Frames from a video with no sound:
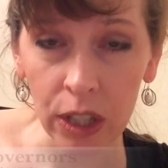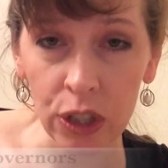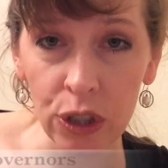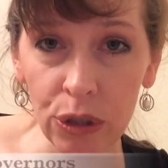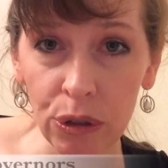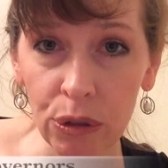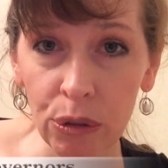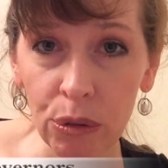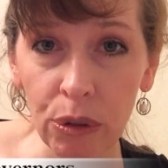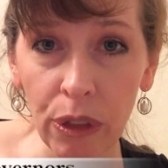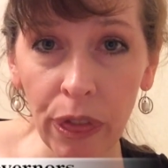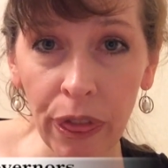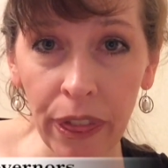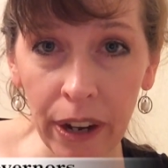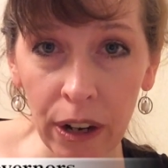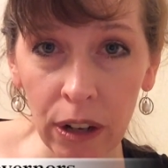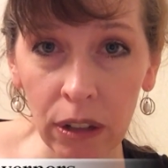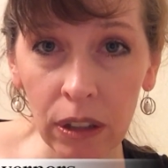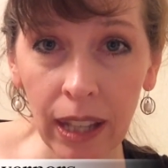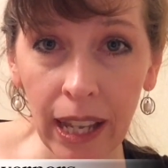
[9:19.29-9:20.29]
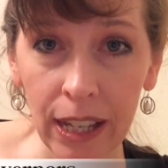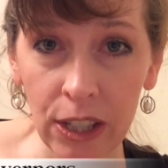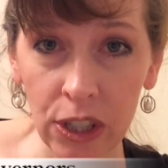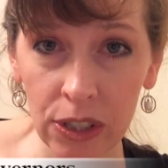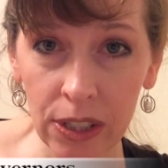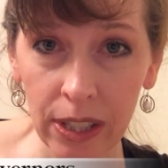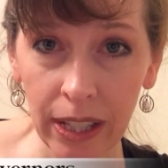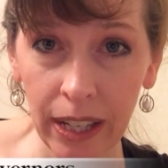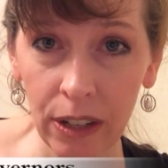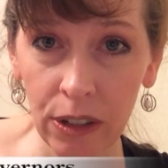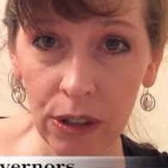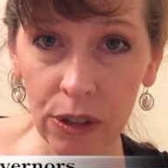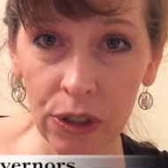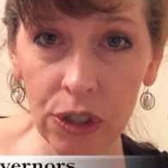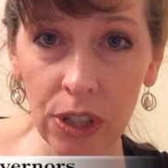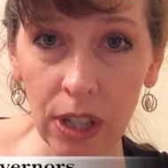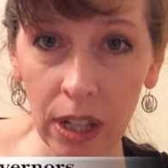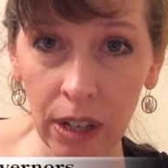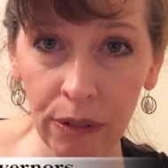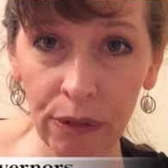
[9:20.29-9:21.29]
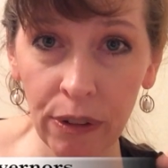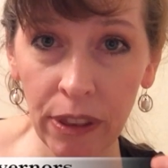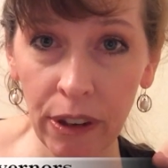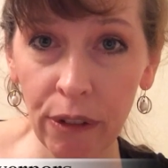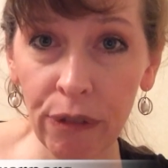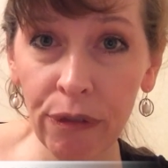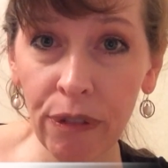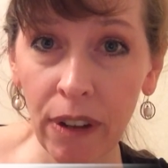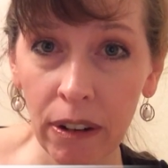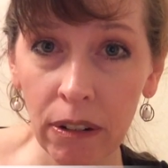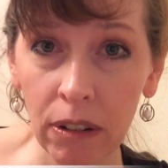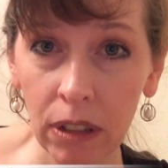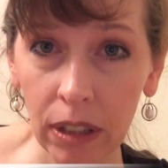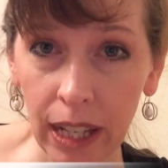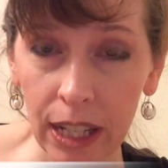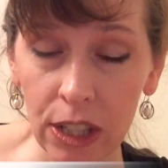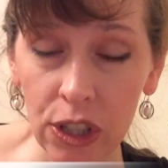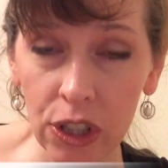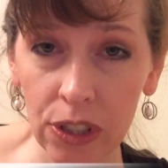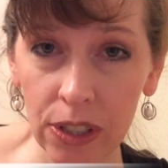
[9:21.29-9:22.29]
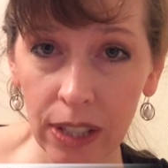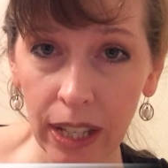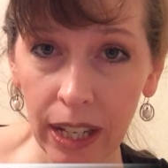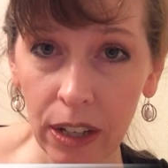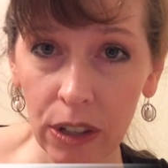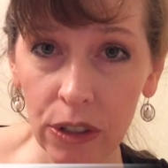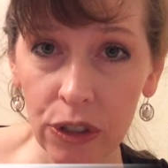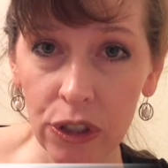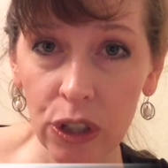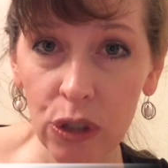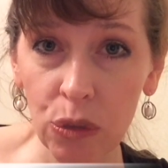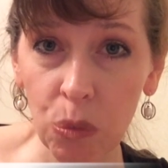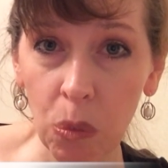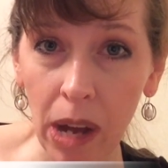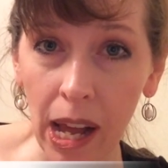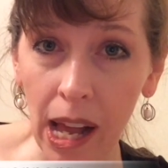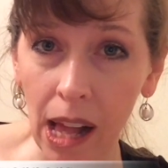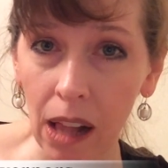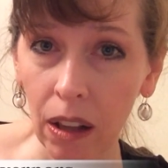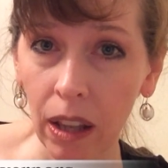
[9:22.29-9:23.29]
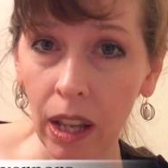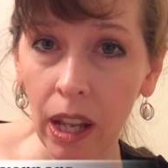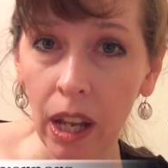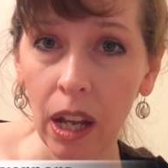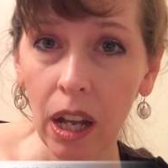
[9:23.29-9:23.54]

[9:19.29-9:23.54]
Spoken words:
to their legislators, their federal legislators as well.